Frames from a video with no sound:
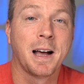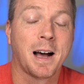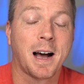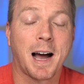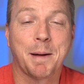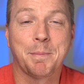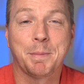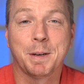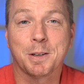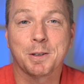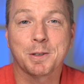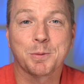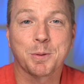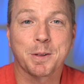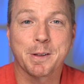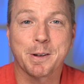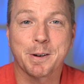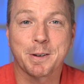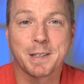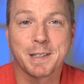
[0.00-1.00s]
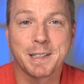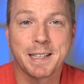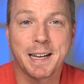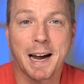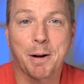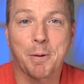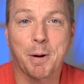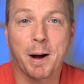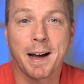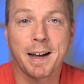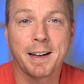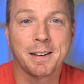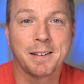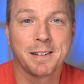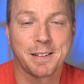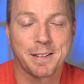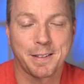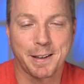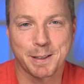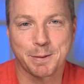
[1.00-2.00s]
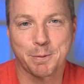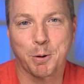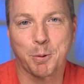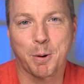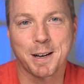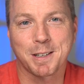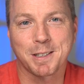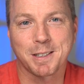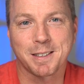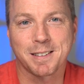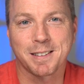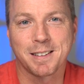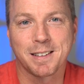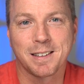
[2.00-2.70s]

I'm Nils with Learn to DIY. Thanks for watching.